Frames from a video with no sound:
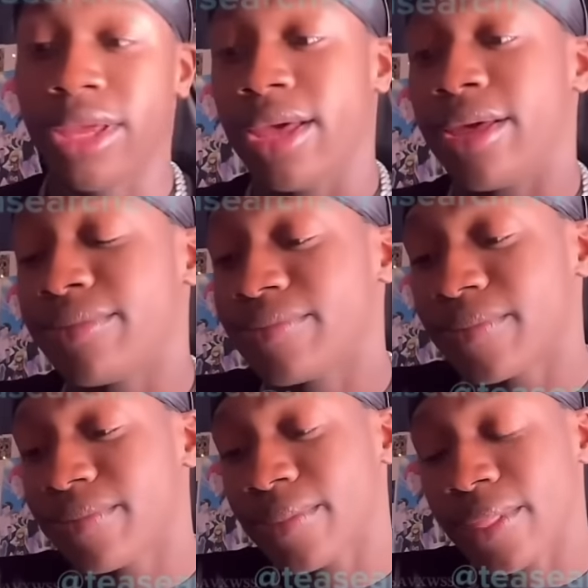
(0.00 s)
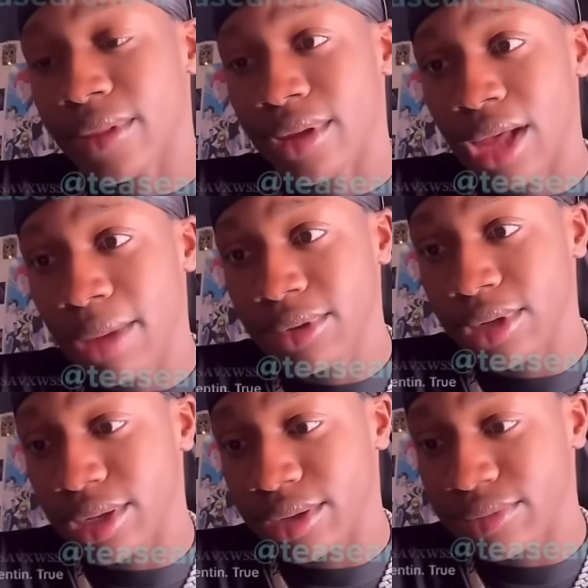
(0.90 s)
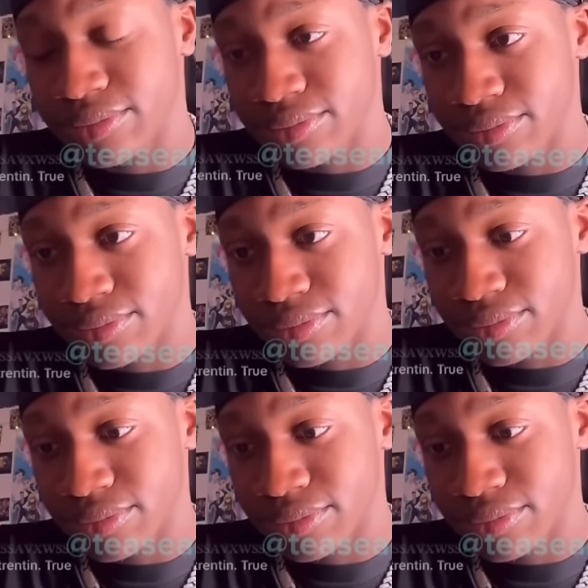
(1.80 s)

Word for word: But yeah, I'm good.